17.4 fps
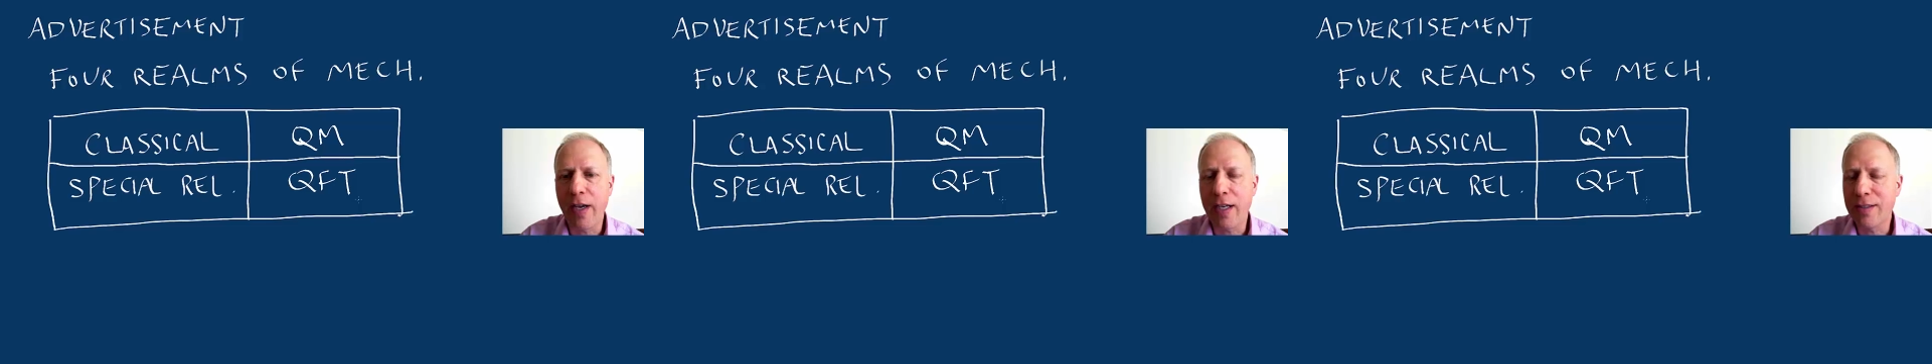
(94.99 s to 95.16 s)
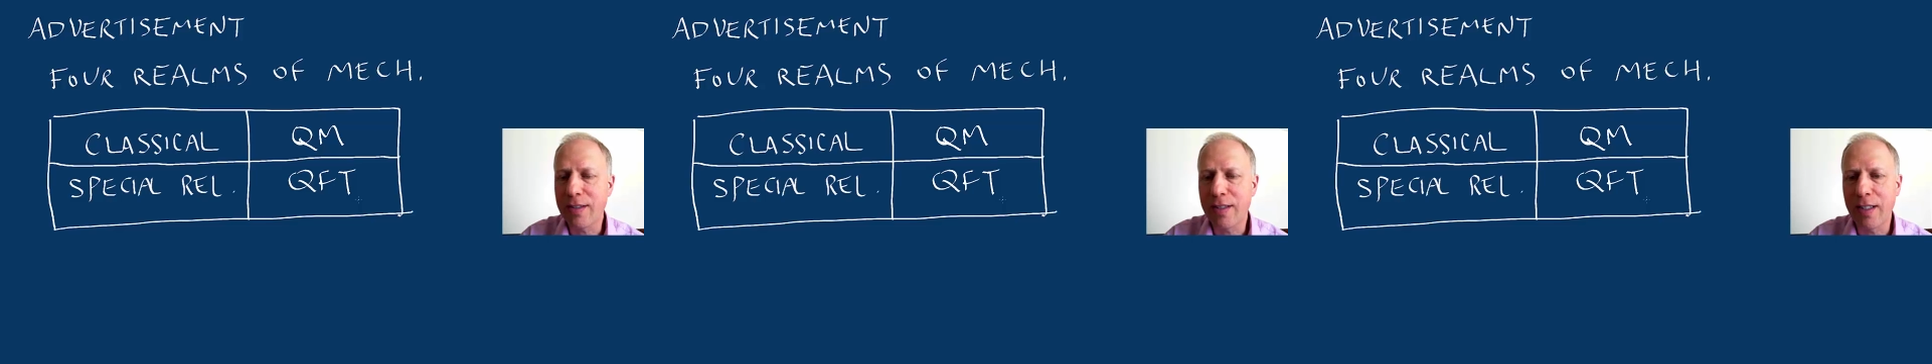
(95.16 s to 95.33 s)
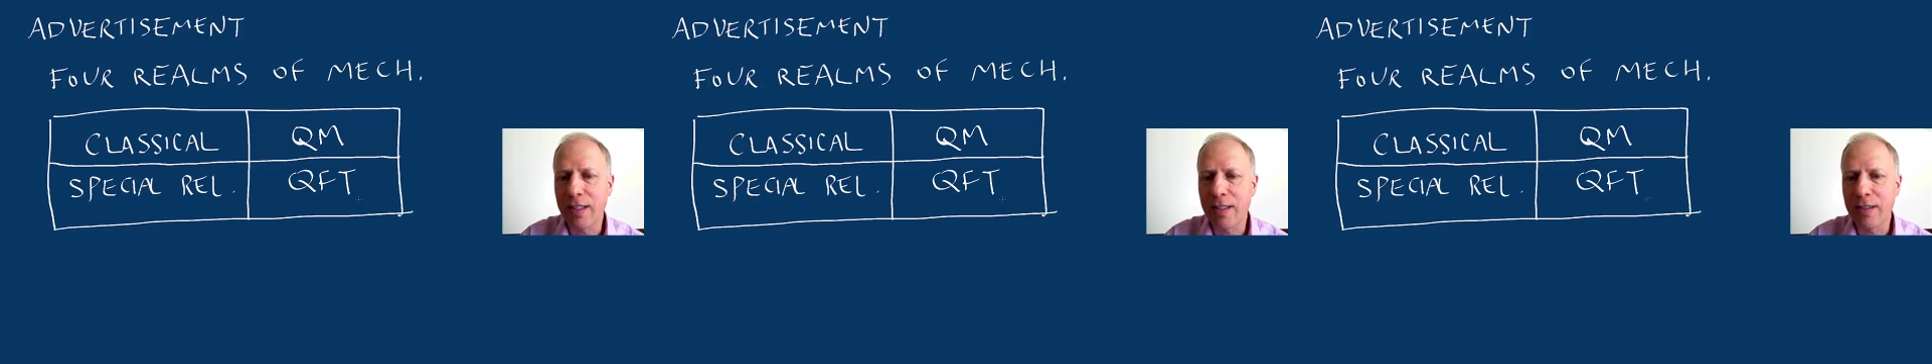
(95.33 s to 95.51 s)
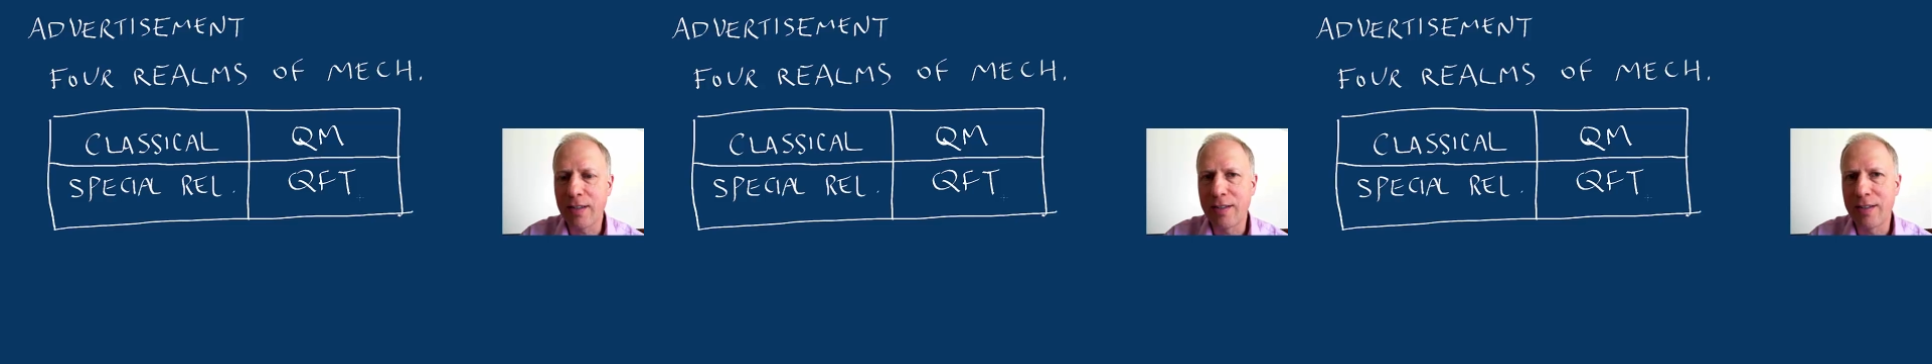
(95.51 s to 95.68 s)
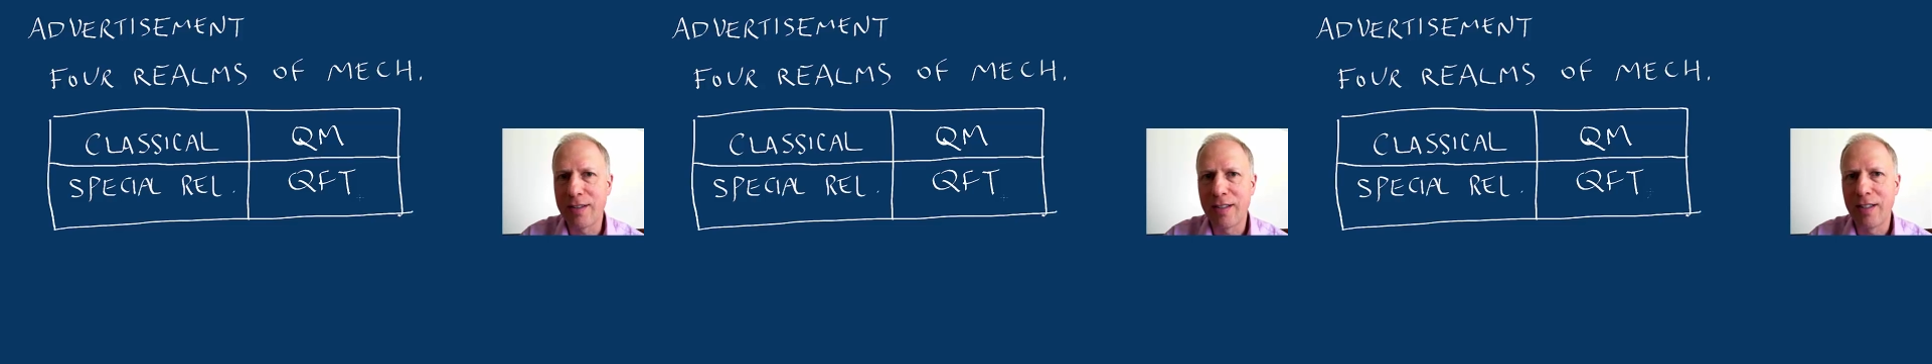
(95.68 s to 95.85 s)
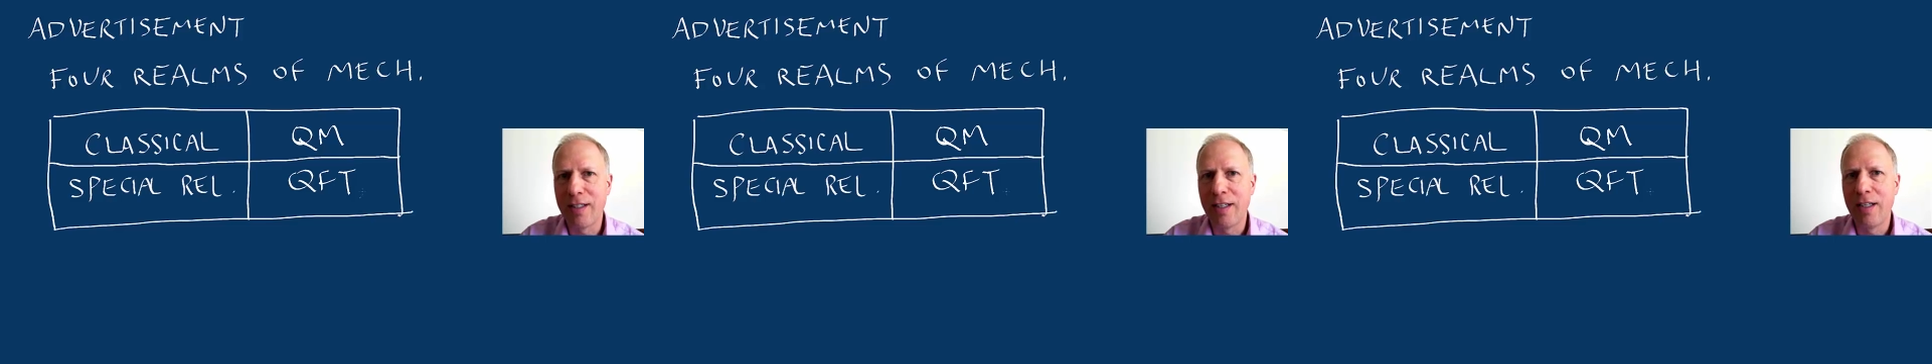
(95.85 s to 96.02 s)
really fast
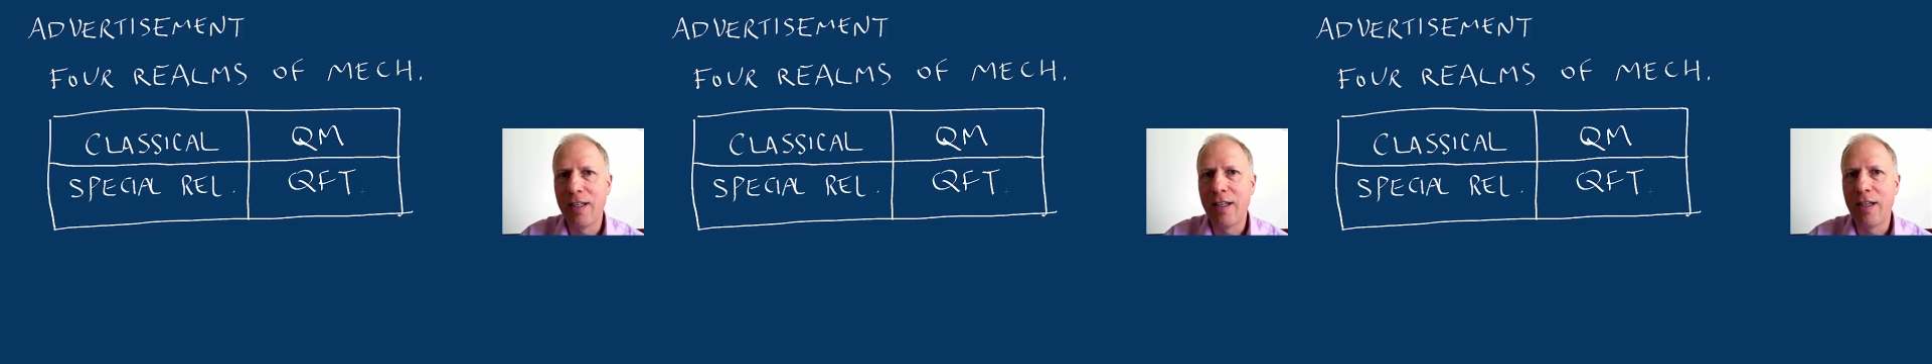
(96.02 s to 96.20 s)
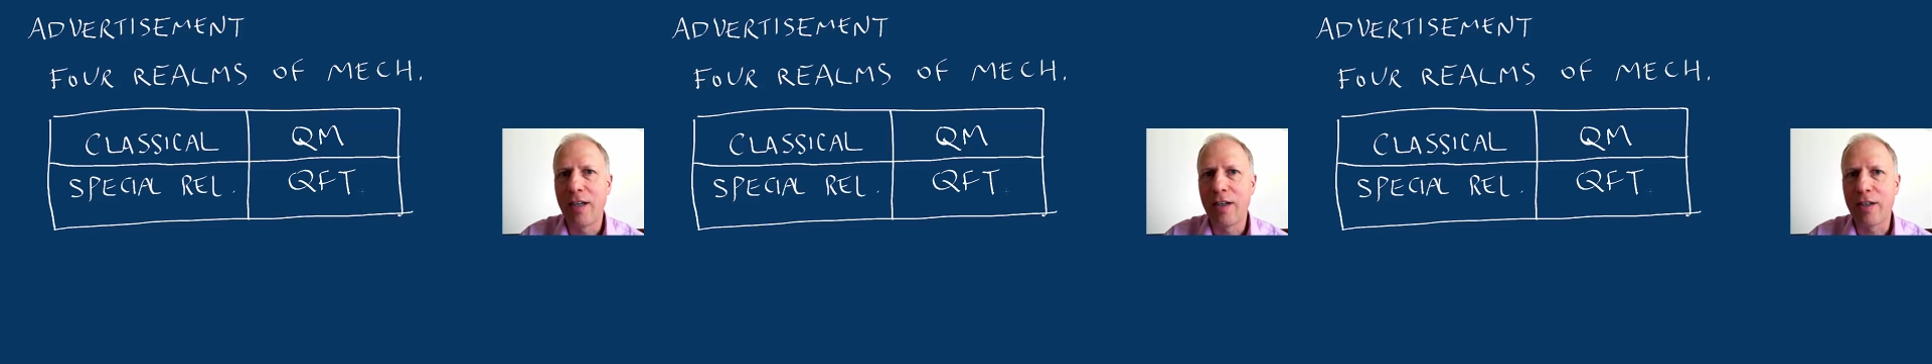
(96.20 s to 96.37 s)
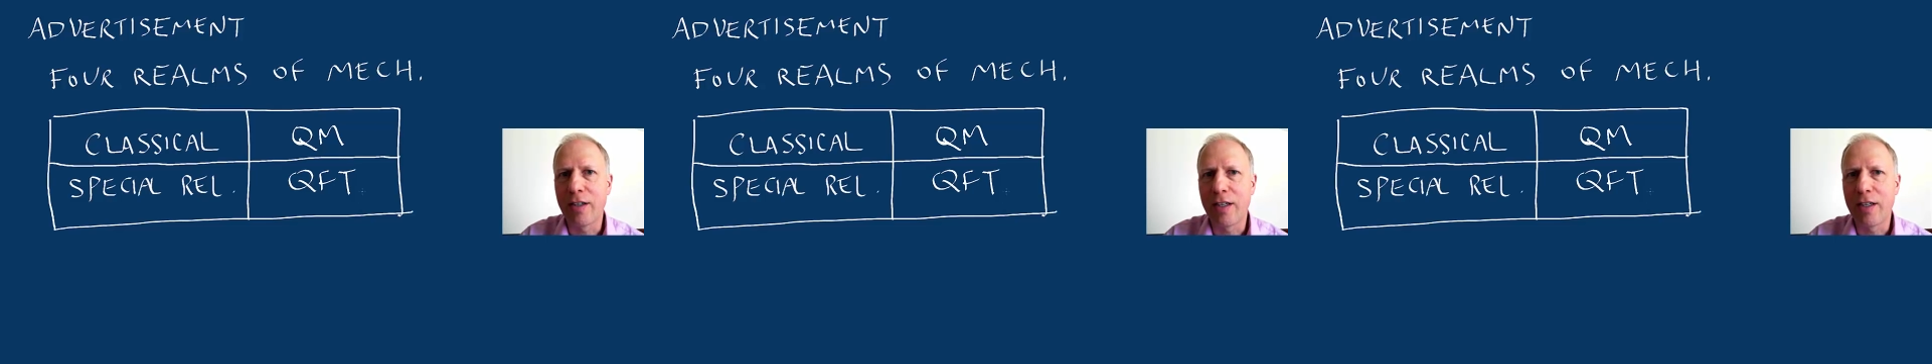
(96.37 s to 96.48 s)
things